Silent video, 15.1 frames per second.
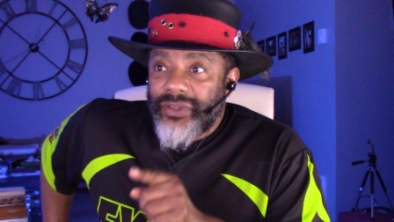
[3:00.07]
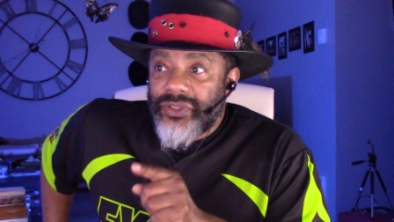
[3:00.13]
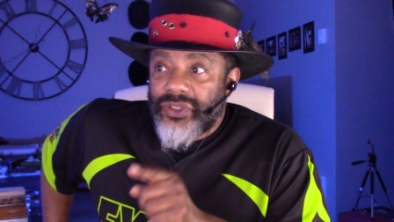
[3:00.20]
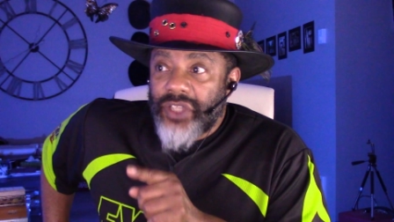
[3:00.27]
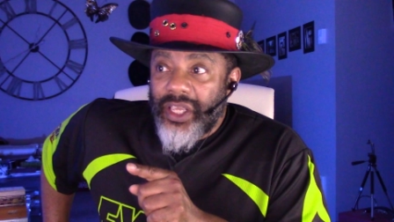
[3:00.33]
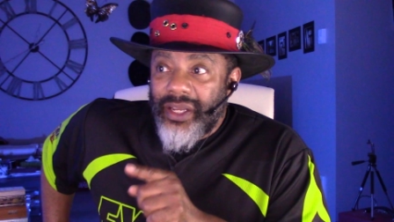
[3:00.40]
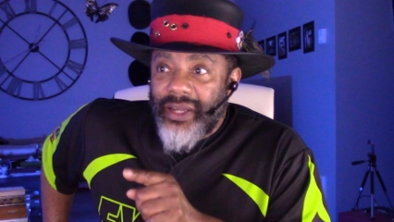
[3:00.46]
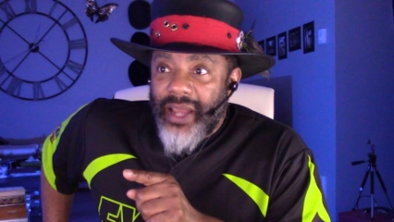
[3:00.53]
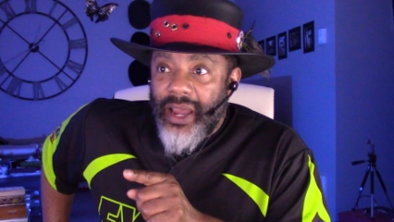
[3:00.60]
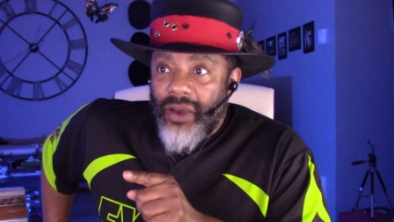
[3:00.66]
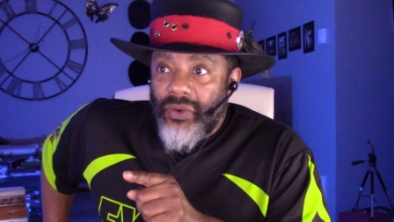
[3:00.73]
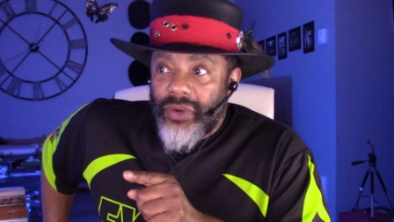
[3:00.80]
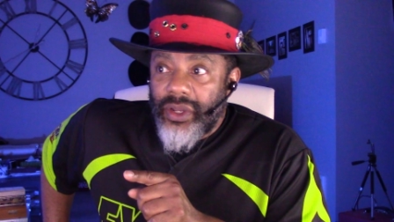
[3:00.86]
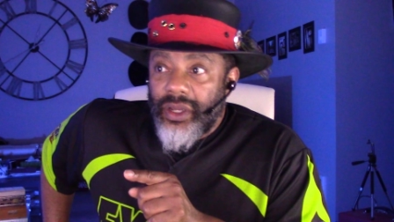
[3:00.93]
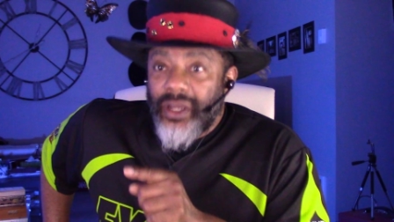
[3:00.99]
send
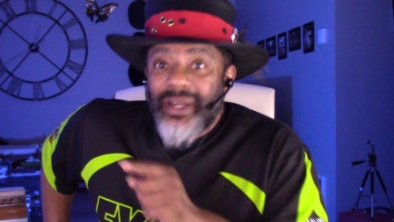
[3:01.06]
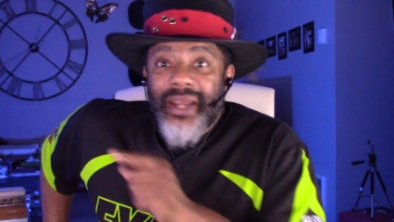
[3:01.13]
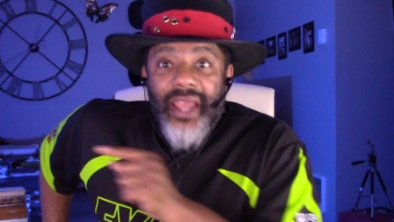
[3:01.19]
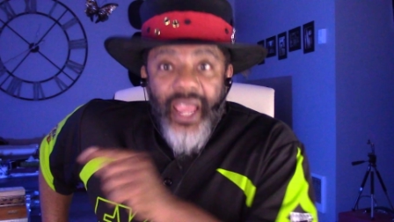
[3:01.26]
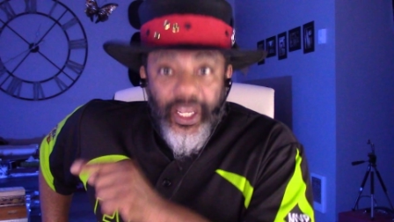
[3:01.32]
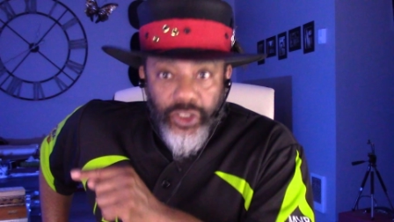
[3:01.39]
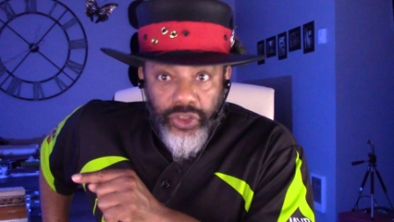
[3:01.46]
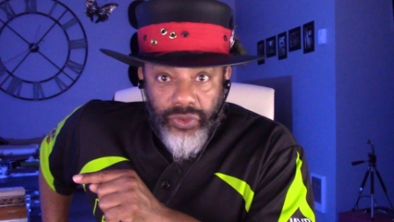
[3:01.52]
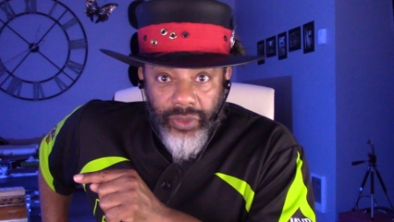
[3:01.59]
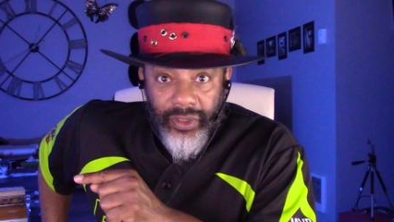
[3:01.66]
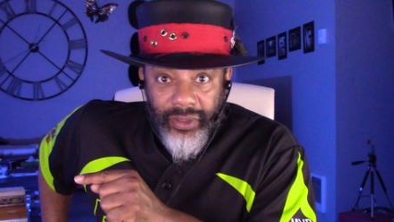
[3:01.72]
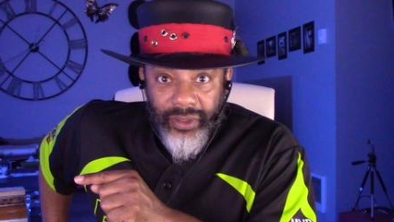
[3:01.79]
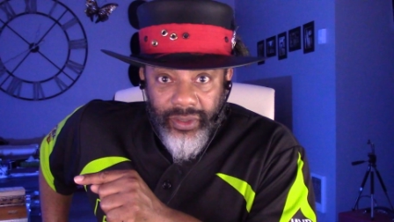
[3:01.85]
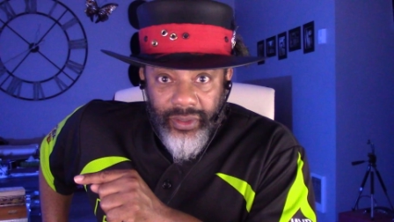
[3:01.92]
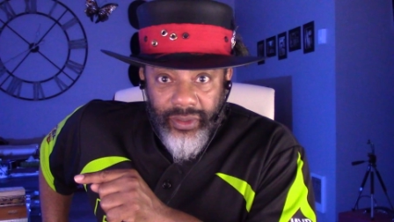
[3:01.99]
out an extra,